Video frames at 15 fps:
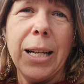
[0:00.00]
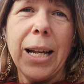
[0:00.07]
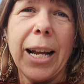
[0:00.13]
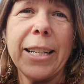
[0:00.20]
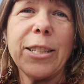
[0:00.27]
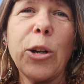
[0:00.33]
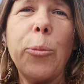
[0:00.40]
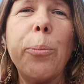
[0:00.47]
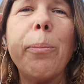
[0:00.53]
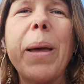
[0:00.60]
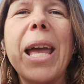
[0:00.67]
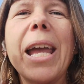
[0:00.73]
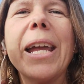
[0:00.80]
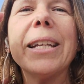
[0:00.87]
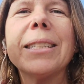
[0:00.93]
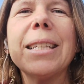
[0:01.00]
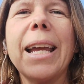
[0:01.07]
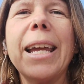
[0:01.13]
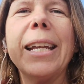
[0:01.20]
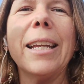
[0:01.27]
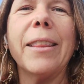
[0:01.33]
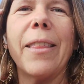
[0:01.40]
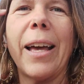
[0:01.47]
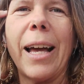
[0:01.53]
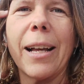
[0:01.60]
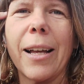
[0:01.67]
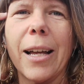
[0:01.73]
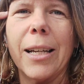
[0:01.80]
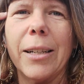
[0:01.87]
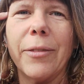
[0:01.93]
And so maintaining that
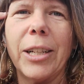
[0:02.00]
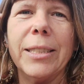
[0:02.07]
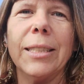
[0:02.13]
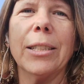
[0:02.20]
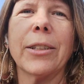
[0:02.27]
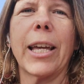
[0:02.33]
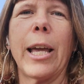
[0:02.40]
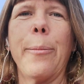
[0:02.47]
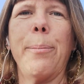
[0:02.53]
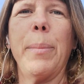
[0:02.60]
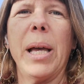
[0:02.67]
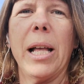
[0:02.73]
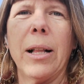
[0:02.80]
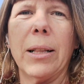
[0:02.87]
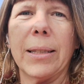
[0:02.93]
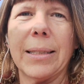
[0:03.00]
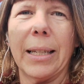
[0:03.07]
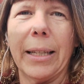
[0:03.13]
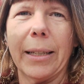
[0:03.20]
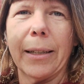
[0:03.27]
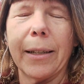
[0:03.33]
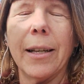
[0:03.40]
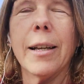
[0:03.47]
kind of idea, okay, I'm melting